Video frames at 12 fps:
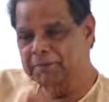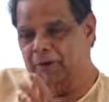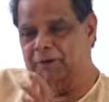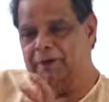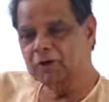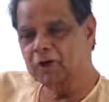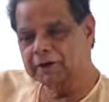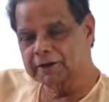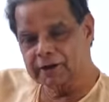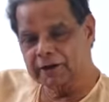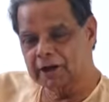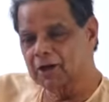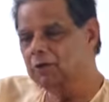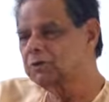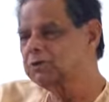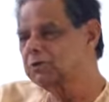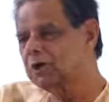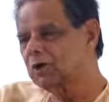because they are not there
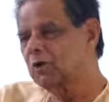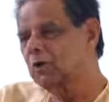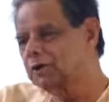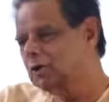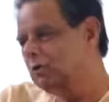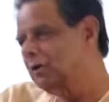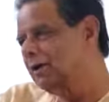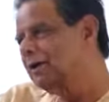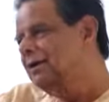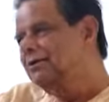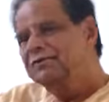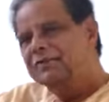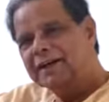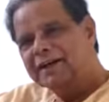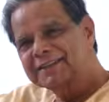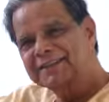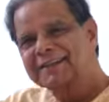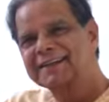now, so their role is over,
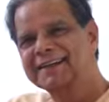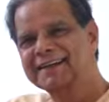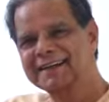finished.